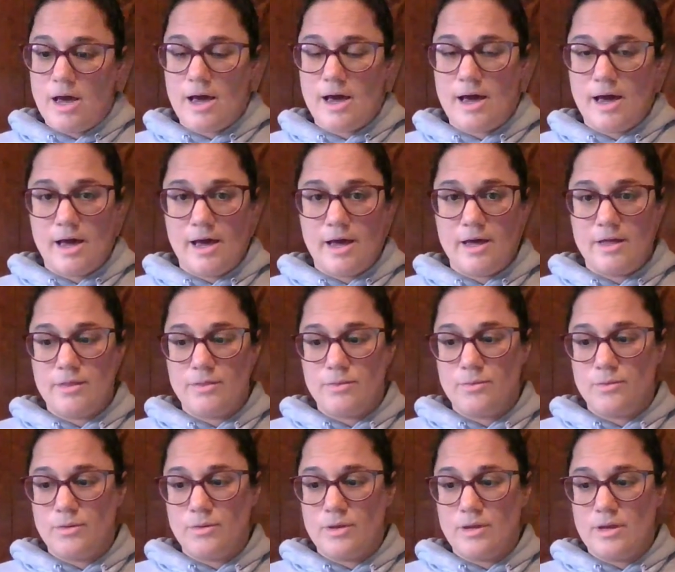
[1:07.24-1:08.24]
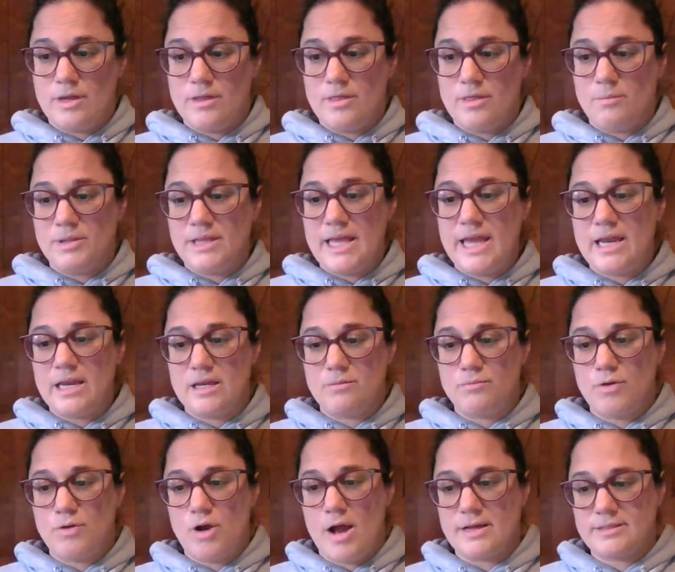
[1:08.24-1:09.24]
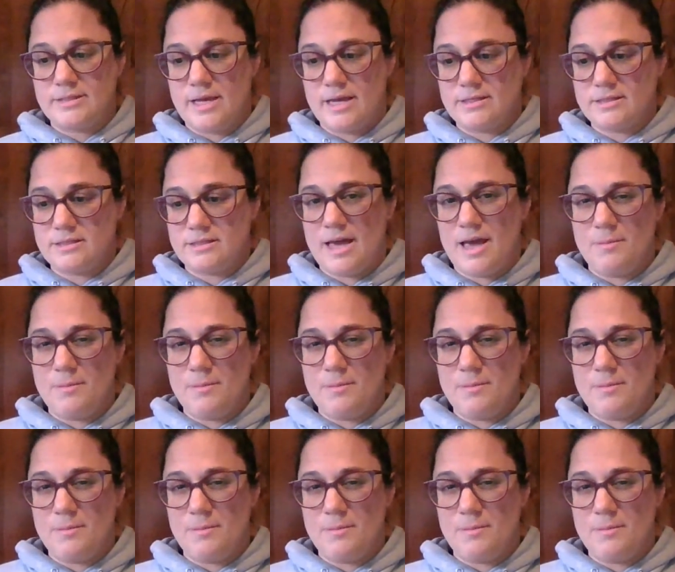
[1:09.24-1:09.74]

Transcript: uh, in the planning process,